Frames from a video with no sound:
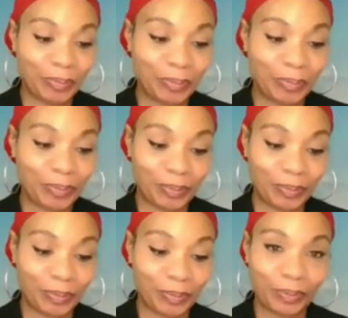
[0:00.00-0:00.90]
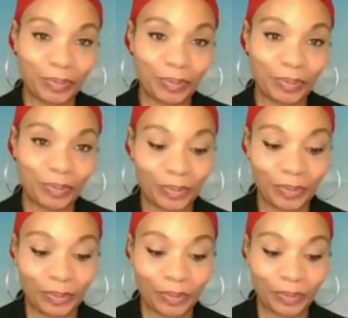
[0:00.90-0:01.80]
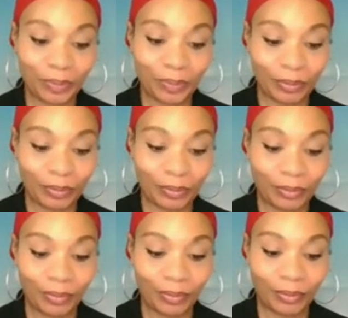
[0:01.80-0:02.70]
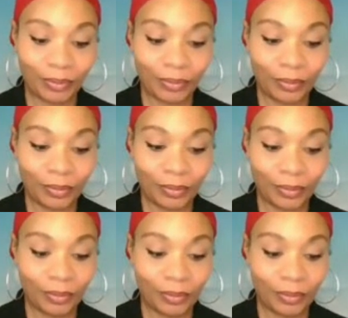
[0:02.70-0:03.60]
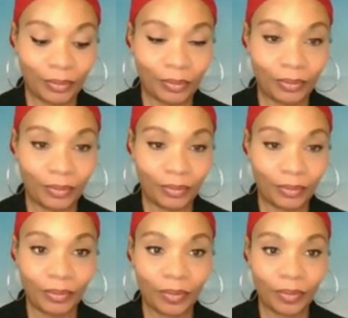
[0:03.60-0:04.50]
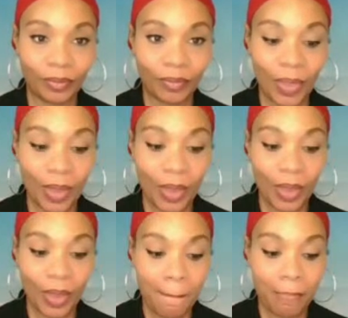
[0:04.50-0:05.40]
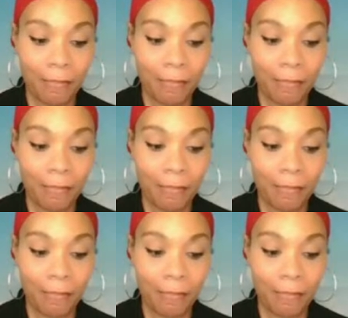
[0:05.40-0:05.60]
(silent)